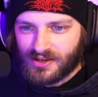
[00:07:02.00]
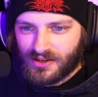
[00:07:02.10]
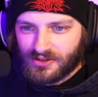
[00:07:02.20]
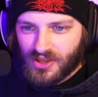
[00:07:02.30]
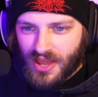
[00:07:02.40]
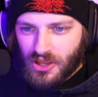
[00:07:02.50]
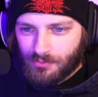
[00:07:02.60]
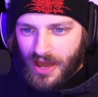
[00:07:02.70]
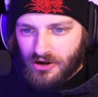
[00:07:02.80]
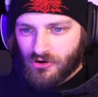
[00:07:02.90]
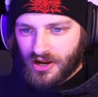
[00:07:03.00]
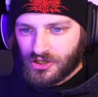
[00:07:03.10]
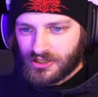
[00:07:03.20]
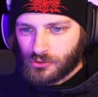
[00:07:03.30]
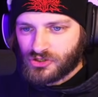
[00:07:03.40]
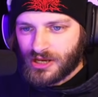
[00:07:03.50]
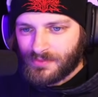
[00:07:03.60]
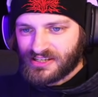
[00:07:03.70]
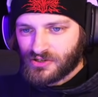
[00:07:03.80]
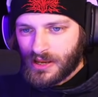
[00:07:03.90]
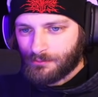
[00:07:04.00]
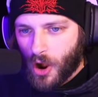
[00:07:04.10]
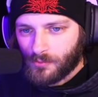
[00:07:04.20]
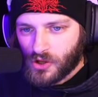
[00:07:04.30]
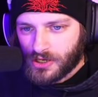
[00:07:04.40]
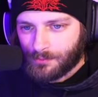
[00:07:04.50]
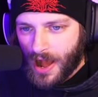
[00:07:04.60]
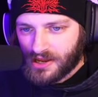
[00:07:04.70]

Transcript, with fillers: Yeah. Yeah, you better run, you little chimney sweep palm looking.